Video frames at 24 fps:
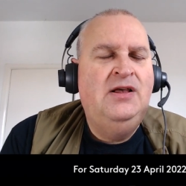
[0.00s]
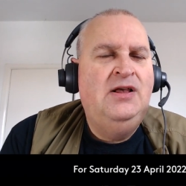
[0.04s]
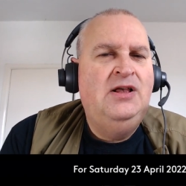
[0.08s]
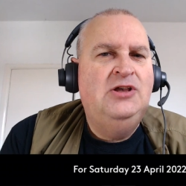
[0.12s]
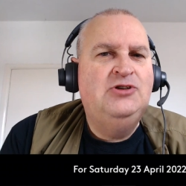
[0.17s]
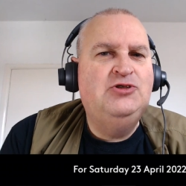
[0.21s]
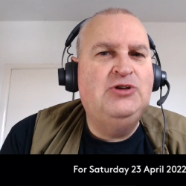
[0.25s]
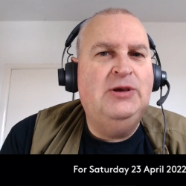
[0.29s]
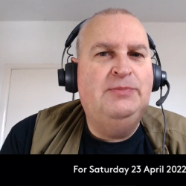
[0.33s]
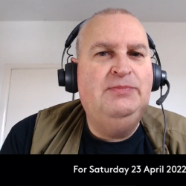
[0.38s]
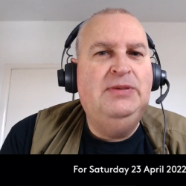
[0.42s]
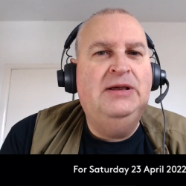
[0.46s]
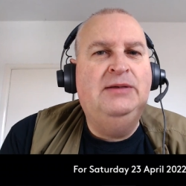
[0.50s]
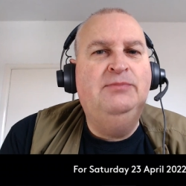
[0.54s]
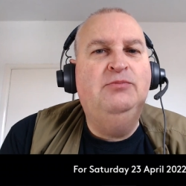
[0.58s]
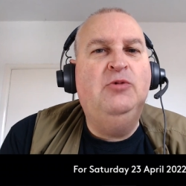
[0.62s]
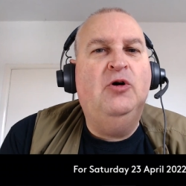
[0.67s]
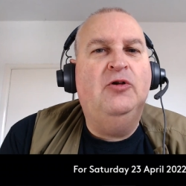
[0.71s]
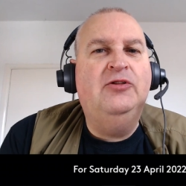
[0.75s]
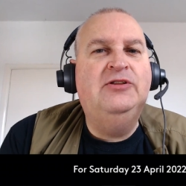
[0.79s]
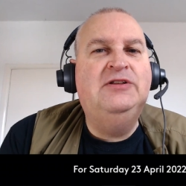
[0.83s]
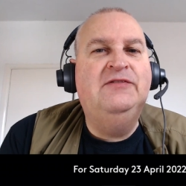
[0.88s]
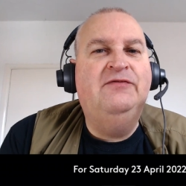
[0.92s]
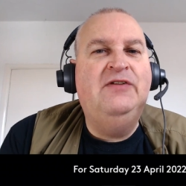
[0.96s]
So ping
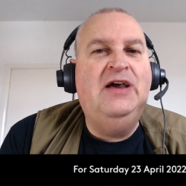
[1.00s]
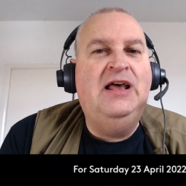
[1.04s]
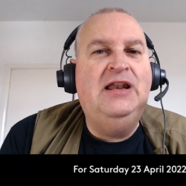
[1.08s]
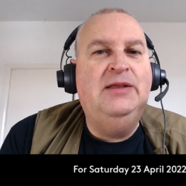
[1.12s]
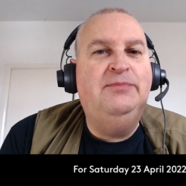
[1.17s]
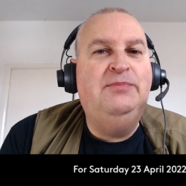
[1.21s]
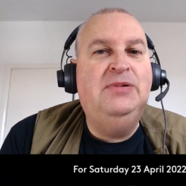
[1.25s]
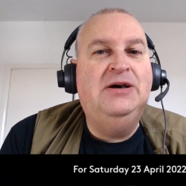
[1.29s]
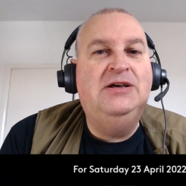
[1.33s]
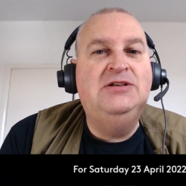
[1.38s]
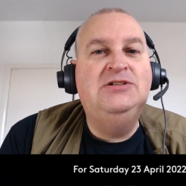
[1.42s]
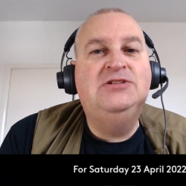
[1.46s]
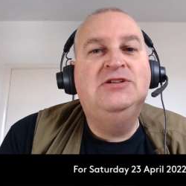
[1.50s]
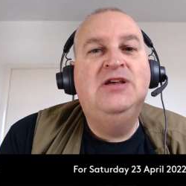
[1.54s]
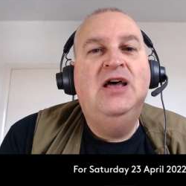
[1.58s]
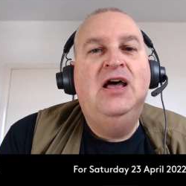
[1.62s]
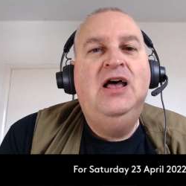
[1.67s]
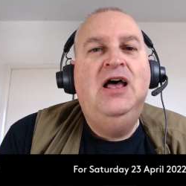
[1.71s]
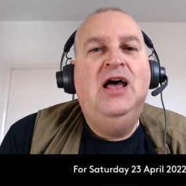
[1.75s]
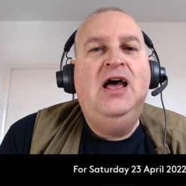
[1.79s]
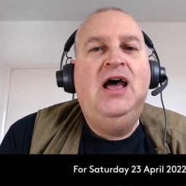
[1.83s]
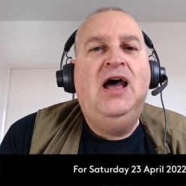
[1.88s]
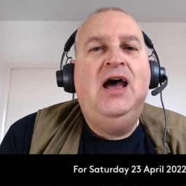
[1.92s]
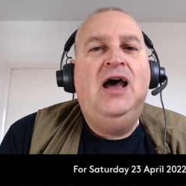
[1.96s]
both developers,
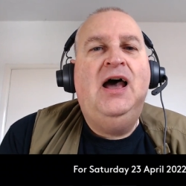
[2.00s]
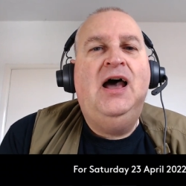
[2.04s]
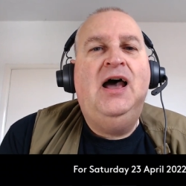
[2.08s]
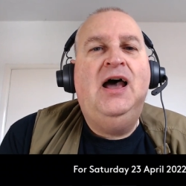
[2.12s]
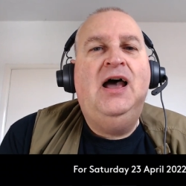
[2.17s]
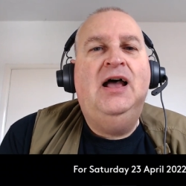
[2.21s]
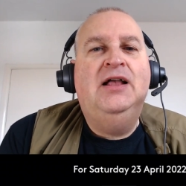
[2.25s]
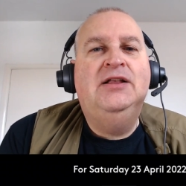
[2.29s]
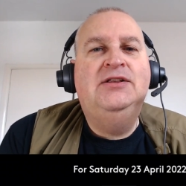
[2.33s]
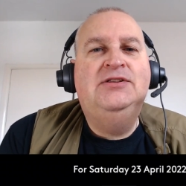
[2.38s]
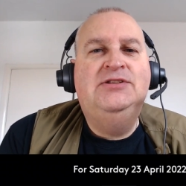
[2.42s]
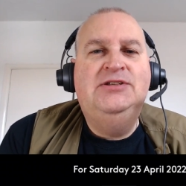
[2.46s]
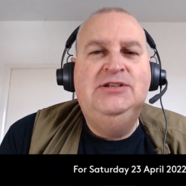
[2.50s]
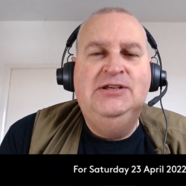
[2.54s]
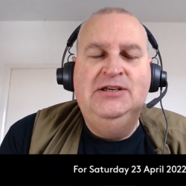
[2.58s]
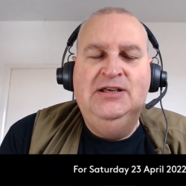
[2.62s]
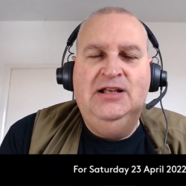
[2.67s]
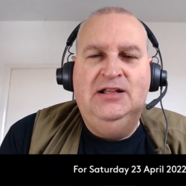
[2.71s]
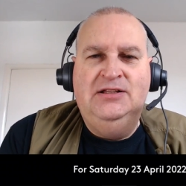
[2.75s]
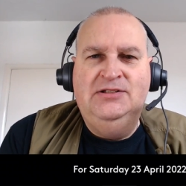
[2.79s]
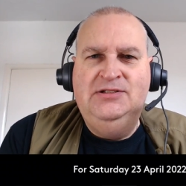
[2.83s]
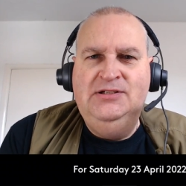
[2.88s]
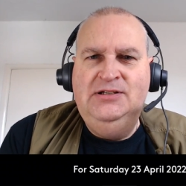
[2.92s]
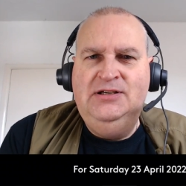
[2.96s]

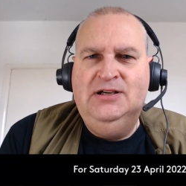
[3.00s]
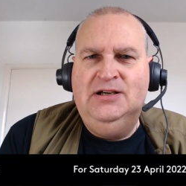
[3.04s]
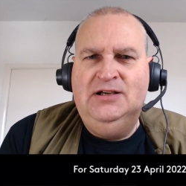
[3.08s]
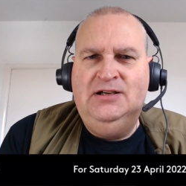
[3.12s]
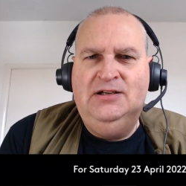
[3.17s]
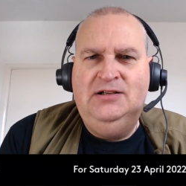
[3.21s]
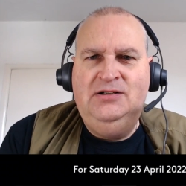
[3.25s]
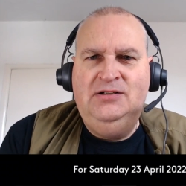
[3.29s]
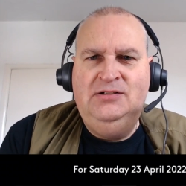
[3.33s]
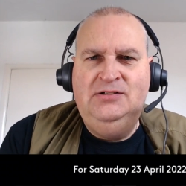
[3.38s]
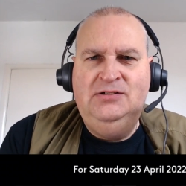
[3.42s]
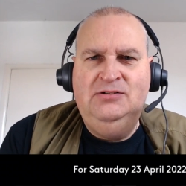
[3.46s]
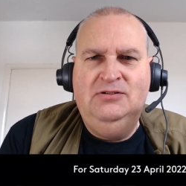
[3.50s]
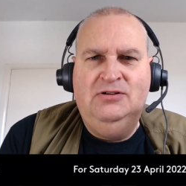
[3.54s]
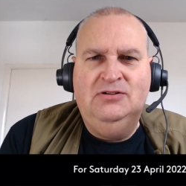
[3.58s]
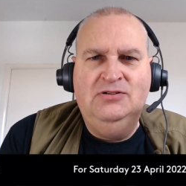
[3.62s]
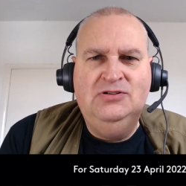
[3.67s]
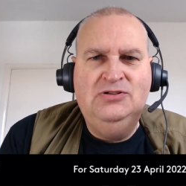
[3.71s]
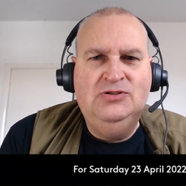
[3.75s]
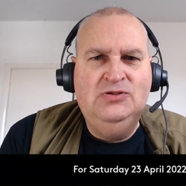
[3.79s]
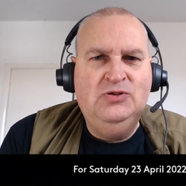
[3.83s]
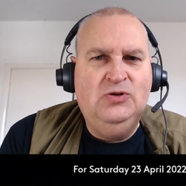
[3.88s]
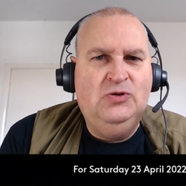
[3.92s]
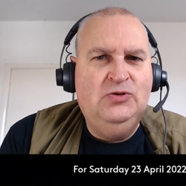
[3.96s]
TLDR, long
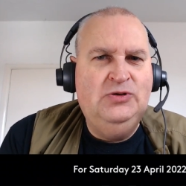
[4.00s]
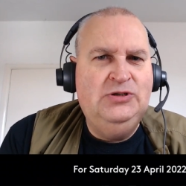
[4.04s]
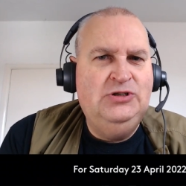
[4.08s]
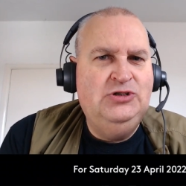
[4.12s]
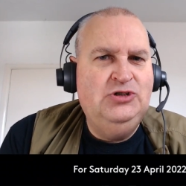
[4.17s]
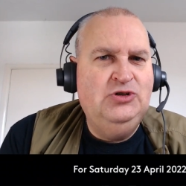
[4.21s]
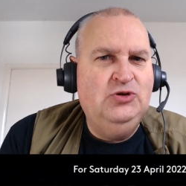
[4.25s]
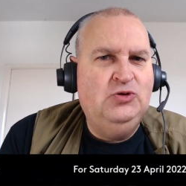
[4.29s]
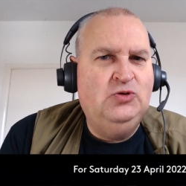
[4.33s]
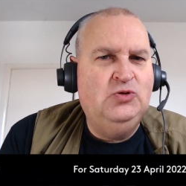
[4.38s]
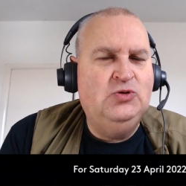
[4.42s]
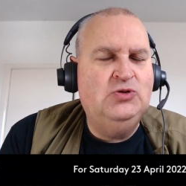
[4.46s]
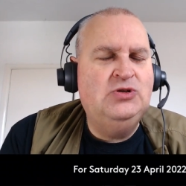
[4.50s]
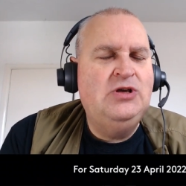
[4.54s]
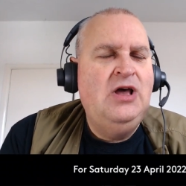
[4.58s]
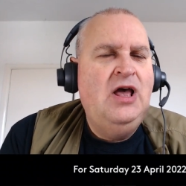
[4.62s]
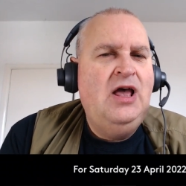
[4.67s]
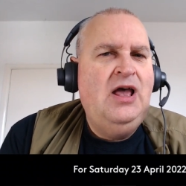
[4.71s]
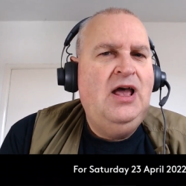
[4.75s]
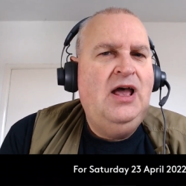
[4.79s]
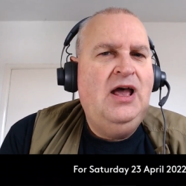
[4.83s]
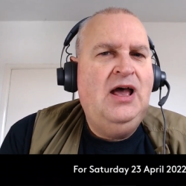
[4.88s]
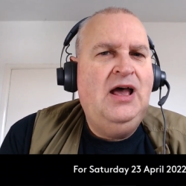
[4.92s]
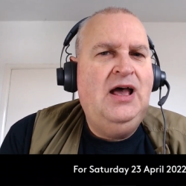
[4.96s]
story short,
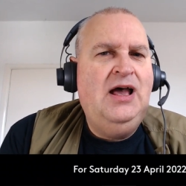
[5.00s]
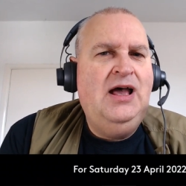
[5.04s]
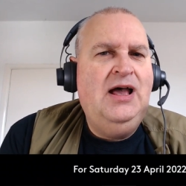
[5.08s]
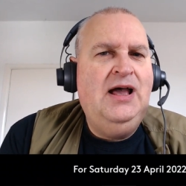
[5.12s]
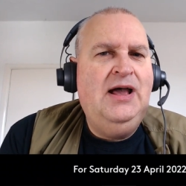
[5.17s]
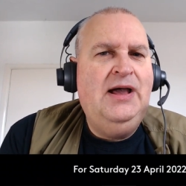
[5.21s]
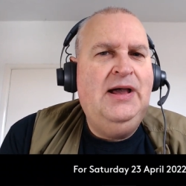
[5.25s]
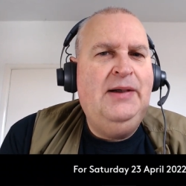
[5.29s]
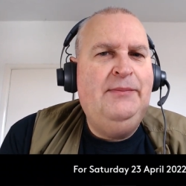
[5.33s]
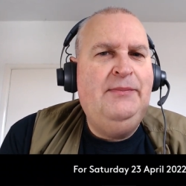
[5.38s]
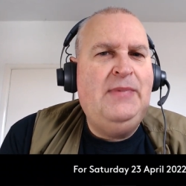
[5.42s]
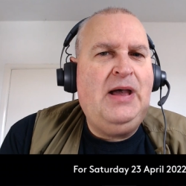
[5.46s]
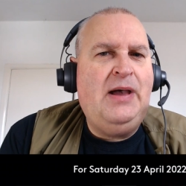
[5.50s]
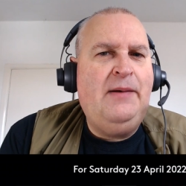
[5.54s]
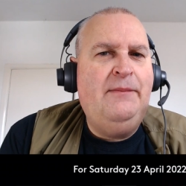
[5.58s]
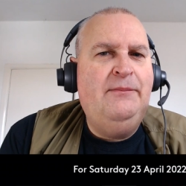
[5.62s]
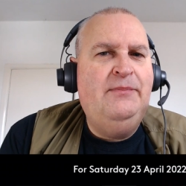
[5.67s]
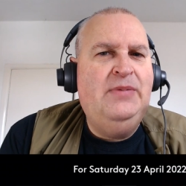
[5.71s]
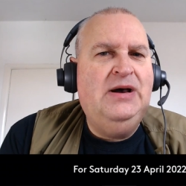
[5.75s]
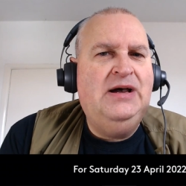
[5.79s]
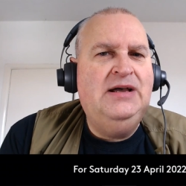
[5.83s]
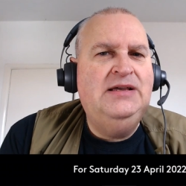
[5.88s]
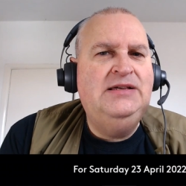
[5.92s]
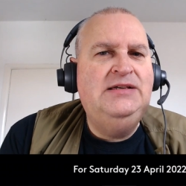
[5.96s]
um,
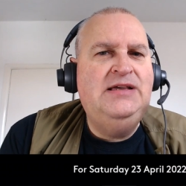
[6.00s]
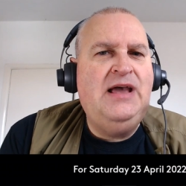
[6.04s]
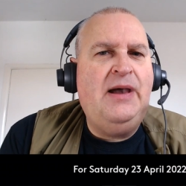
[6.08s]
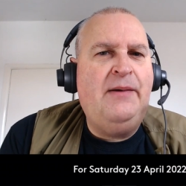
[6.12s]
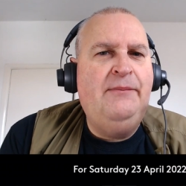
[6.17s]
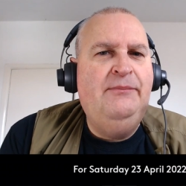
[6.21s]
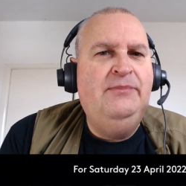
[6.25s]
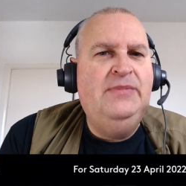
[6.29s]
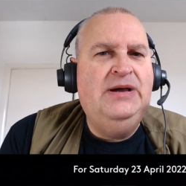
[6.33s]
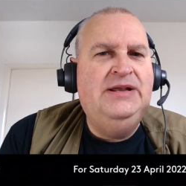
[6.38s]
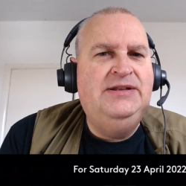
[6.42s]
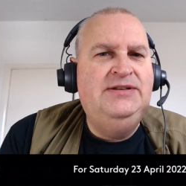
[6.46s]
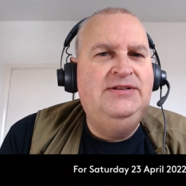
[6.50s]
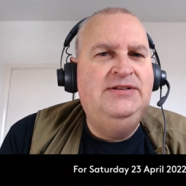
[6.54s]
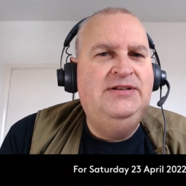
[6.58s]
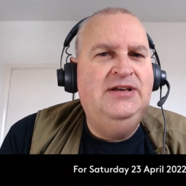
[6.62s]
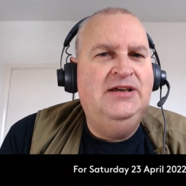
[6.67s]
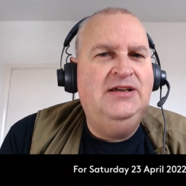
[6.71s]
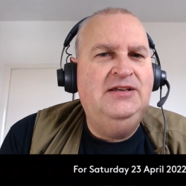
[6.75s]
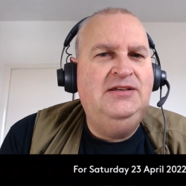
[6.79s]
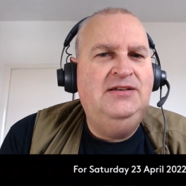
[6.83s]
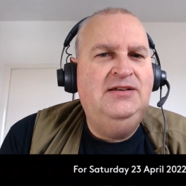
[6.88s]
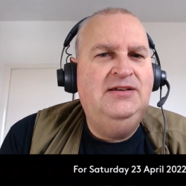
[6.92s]
by Monday,